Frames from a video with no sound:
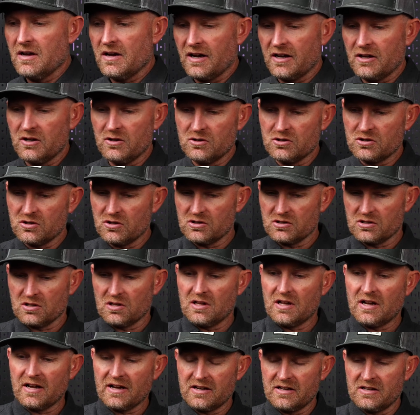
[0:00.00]
I use those a
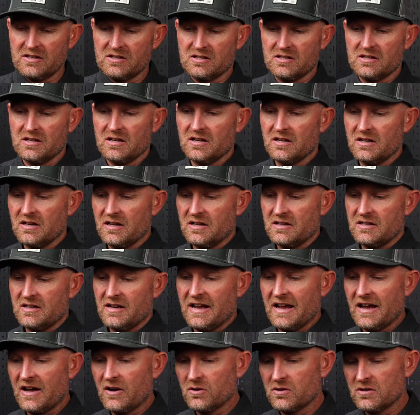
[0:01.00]
lot as an
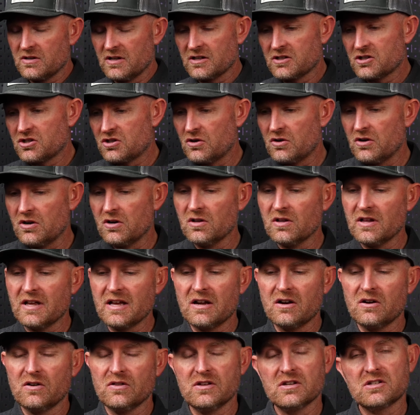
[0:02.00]
exterior
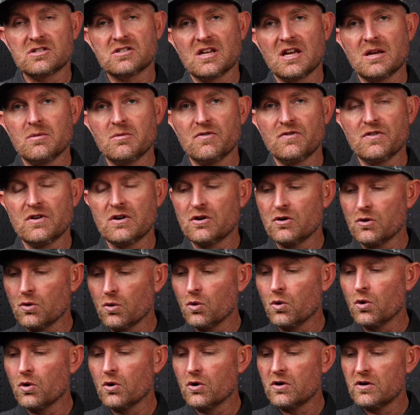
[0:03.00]
layer this time of year,
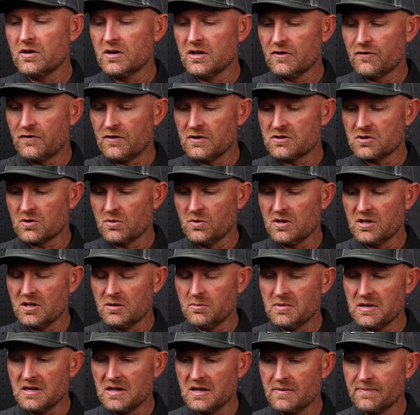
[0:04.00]
or if it's going
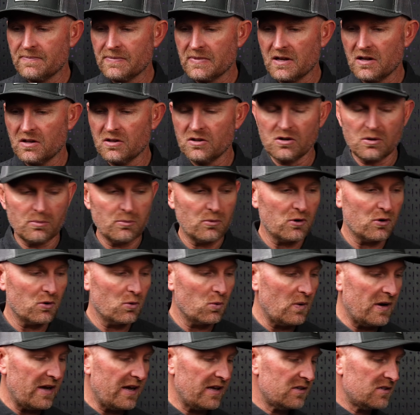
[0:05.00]
to be a little more
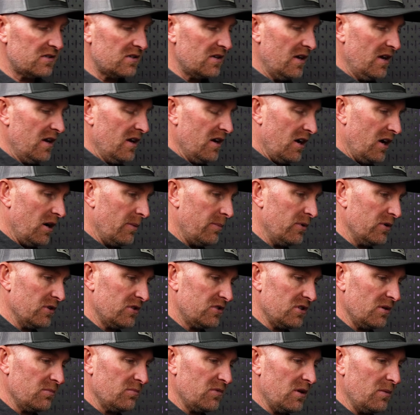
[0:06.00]
wet, I'll put
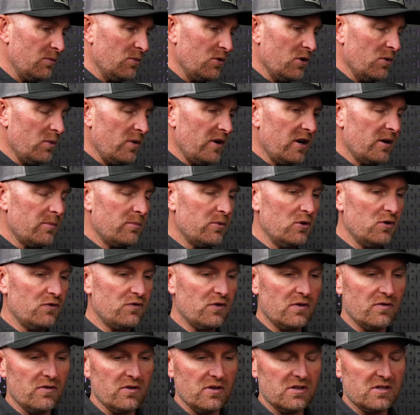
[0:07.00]
something more
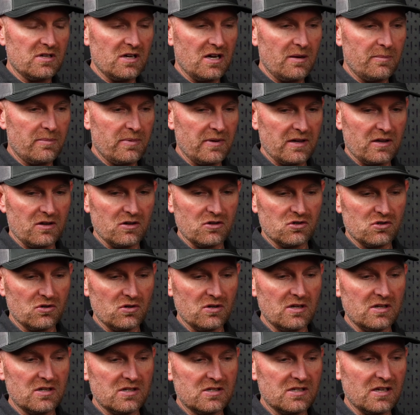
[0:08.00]
waterproof over the top like I'll show
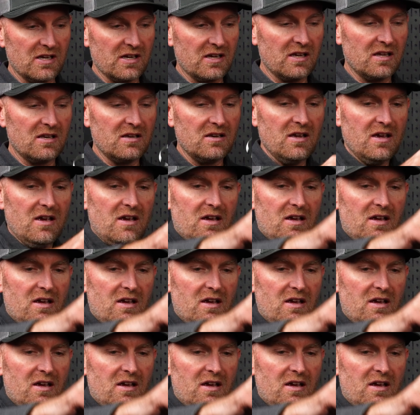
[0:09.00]
you in a second.